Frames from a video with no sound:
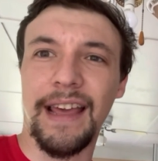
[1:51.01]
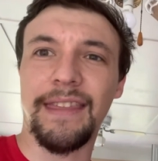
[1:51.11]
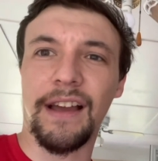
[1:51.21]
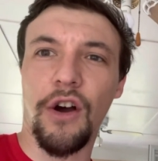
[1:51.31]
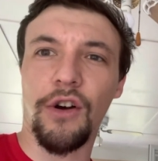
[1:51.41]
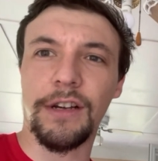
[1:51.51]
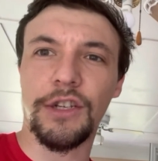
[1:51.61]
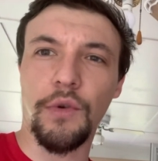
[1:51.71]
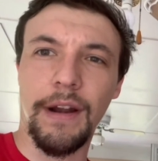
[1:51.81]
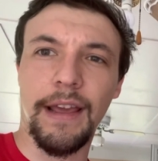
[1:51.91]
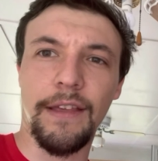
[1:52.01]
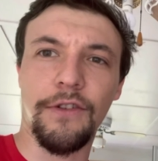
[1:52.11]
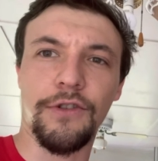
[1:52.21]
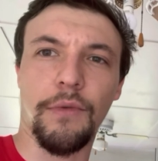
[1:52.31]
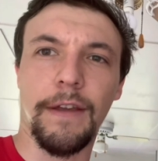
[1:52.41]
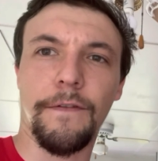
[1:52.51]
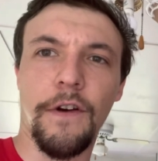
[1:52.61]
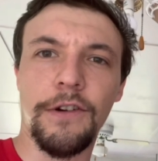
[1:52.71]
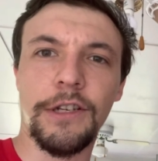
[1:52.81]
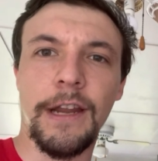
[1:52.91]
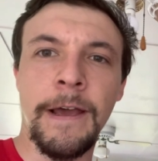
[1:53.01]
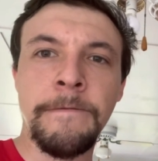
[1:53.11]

I think August 20th or 21st.